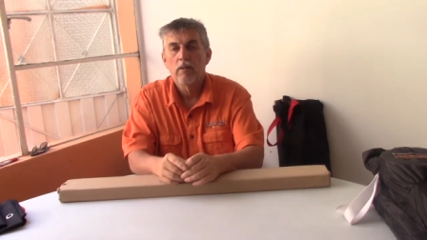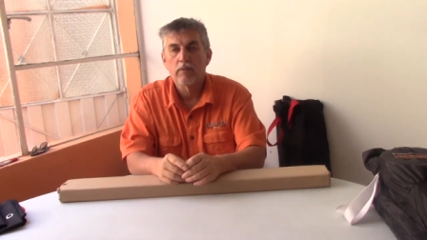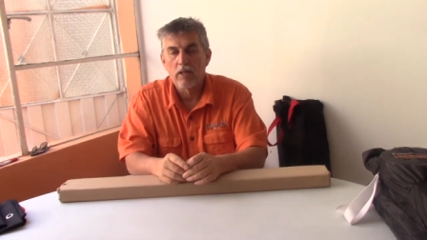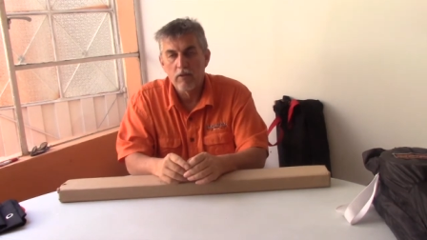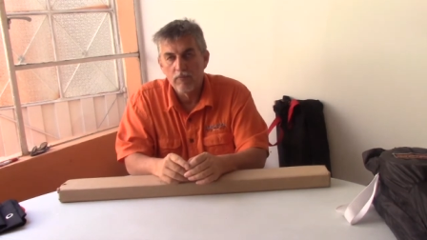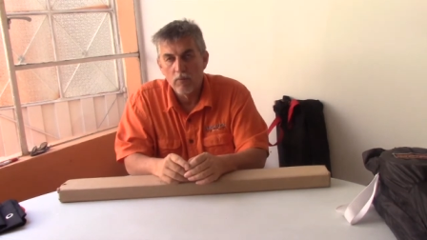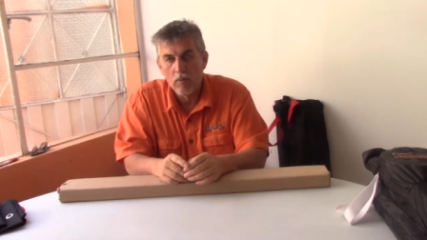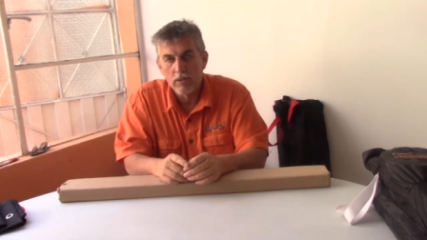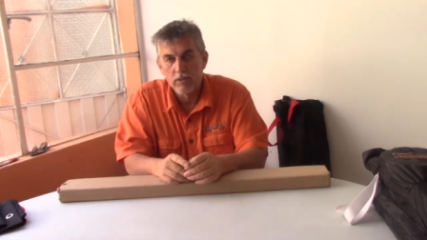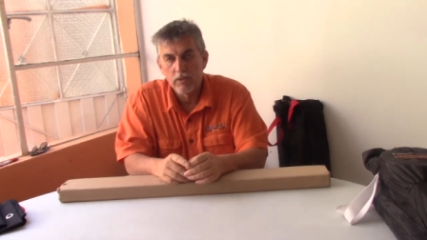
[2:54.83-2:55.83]
Thank you for
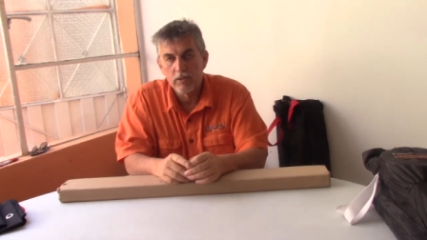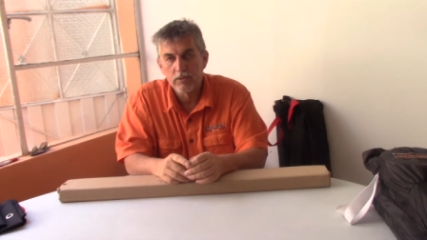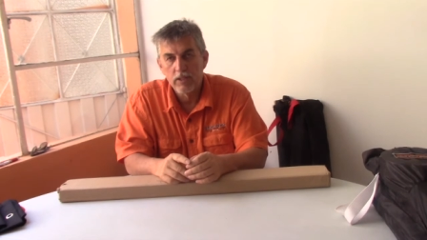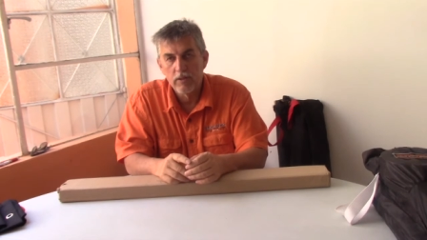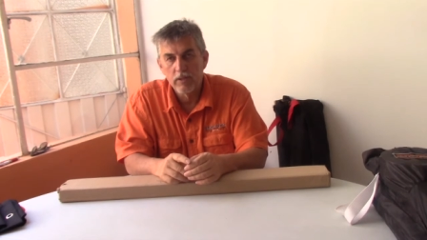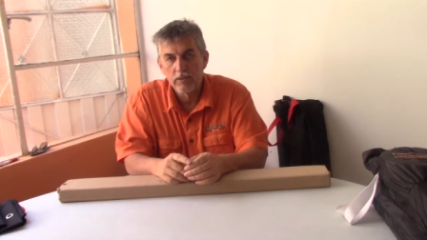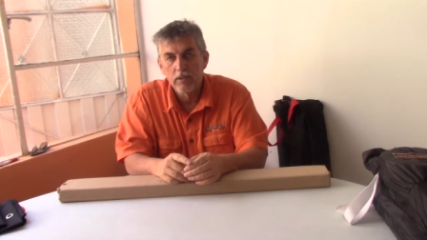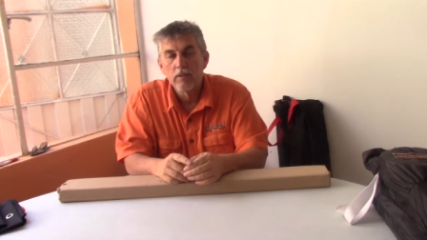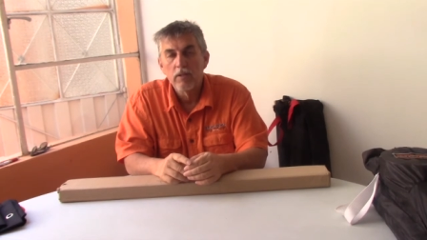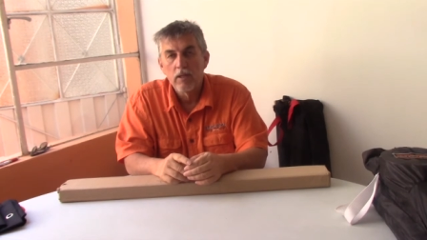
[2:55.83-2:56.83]
watching this
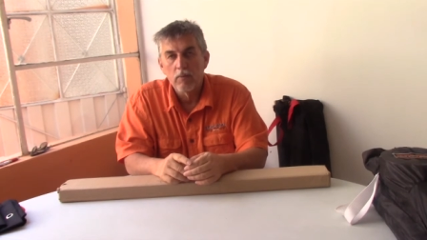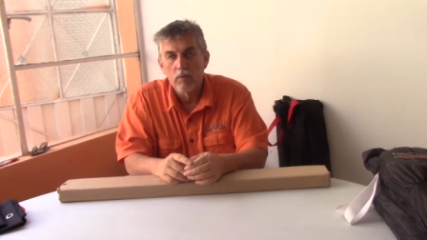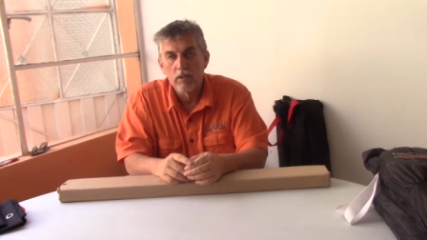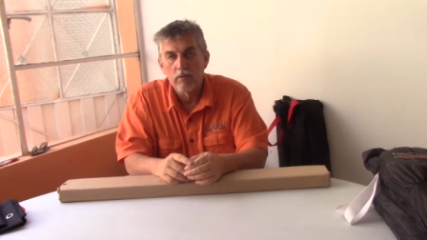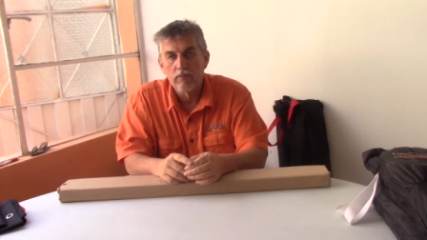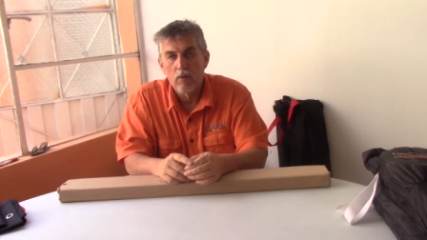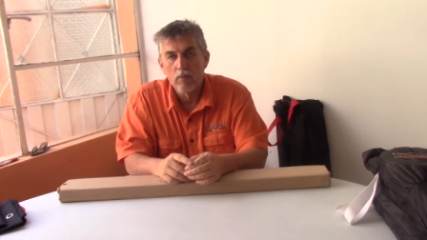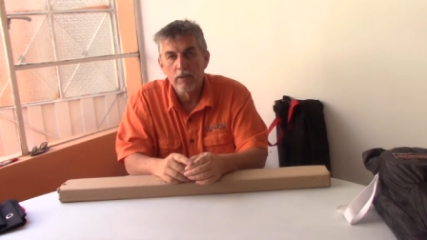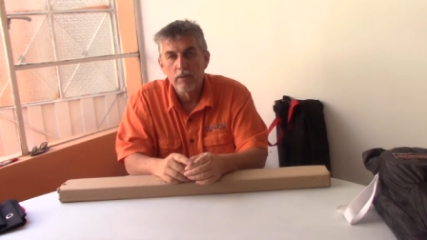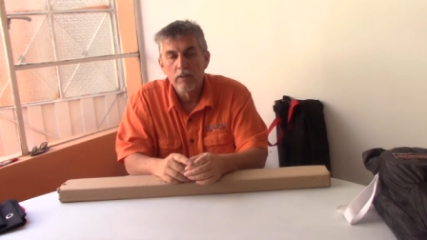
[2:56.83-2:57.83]
series. We look
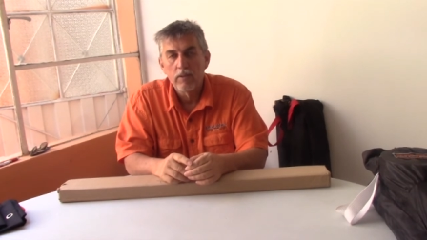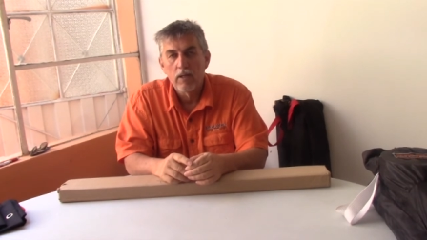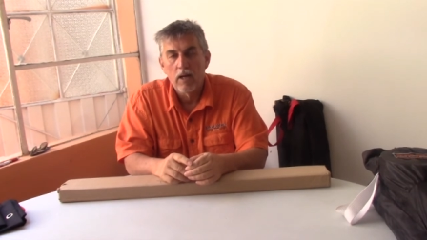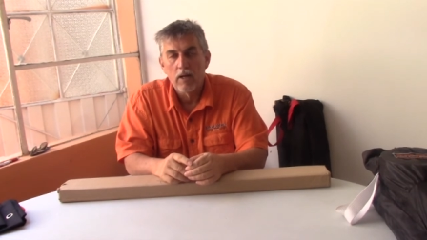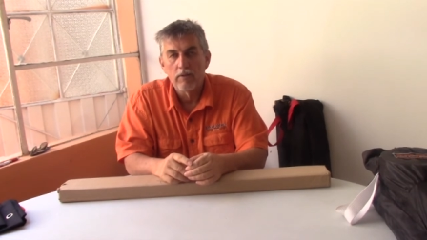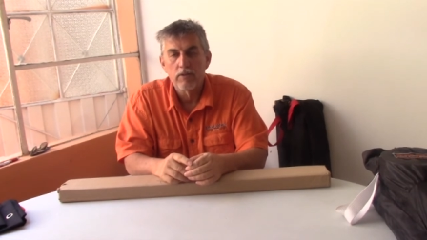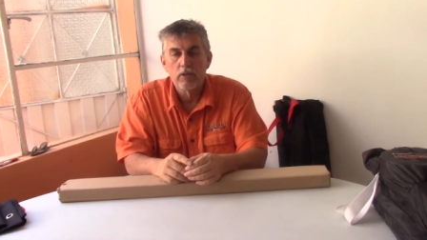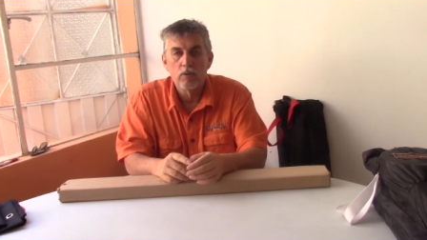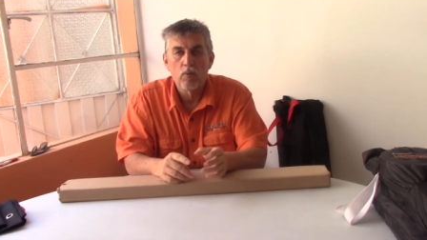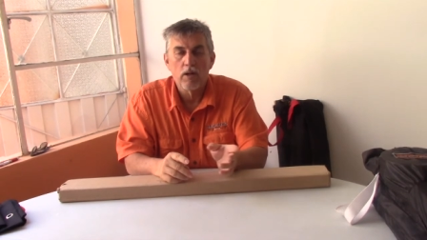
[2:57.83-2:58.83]
forward uh,
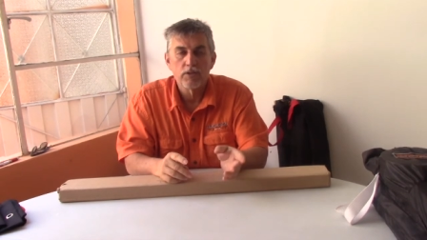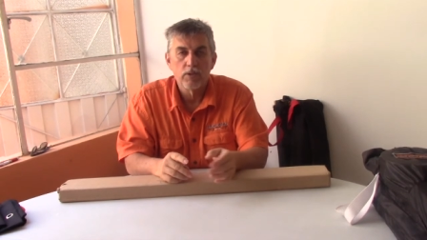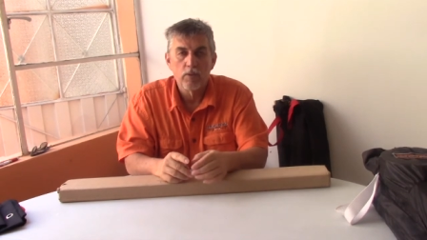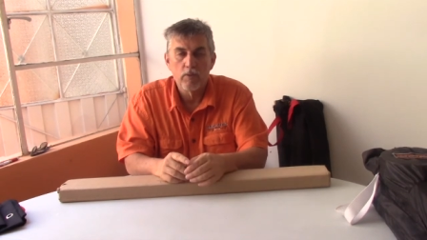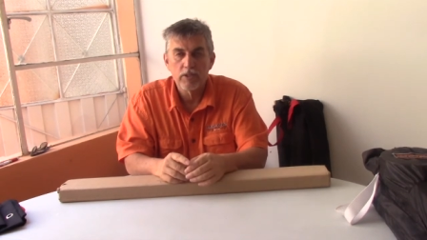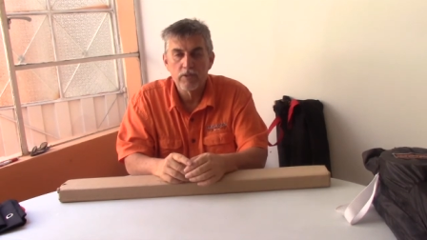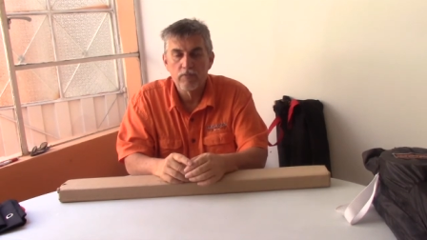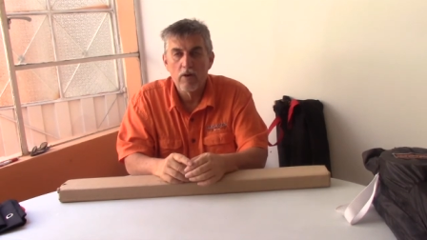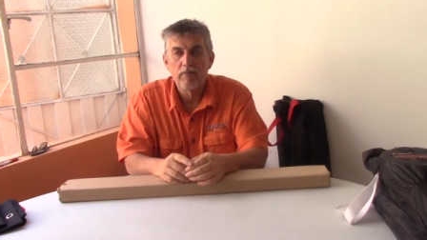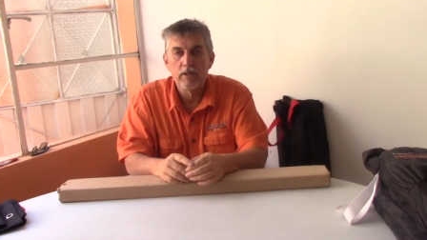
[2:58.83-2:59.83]
to you watching the rest
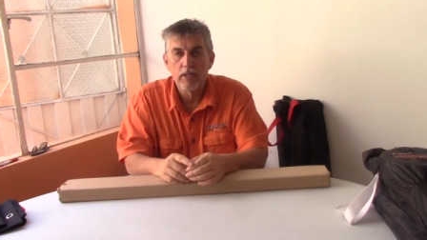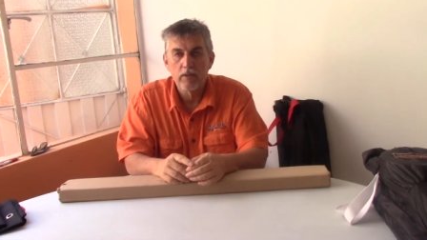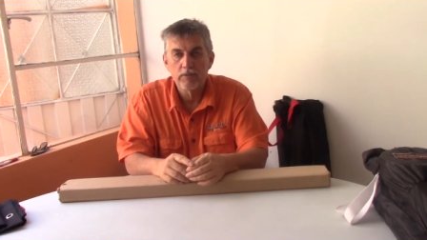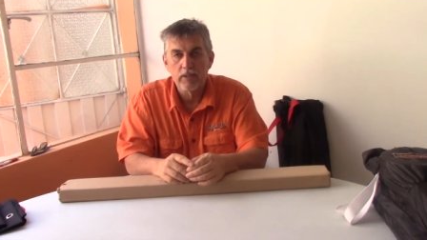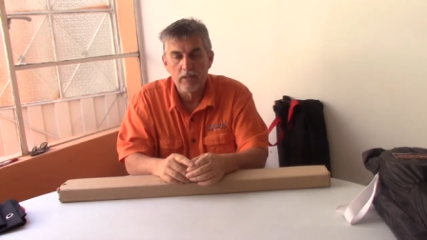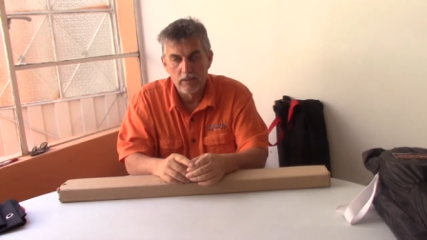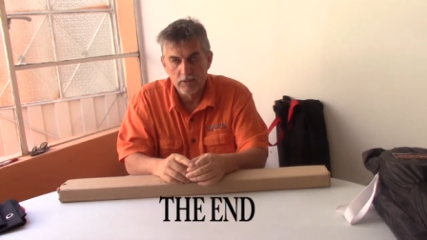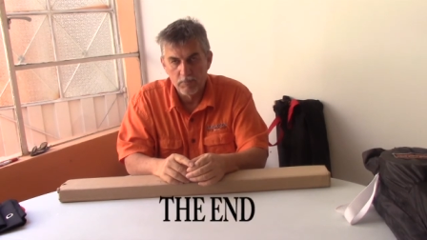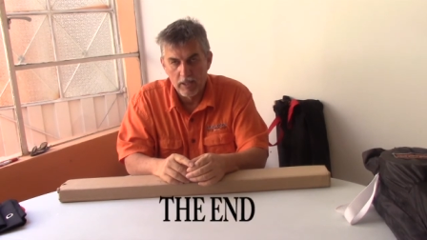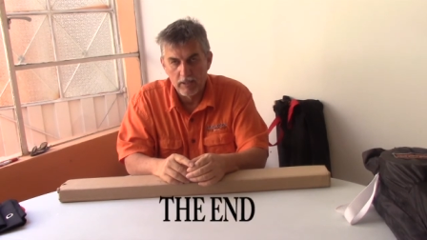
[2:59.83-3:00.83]
of our videos in
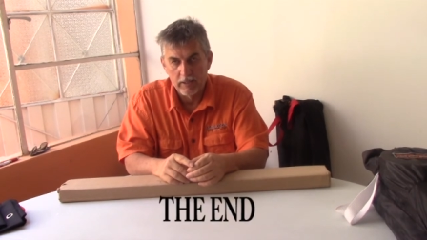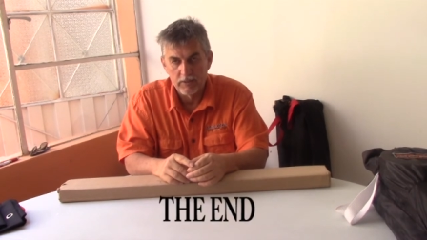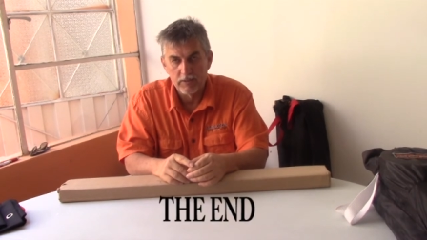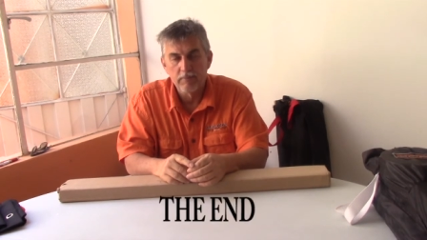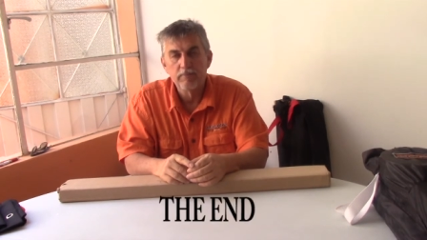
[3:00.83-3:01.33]
this playlist.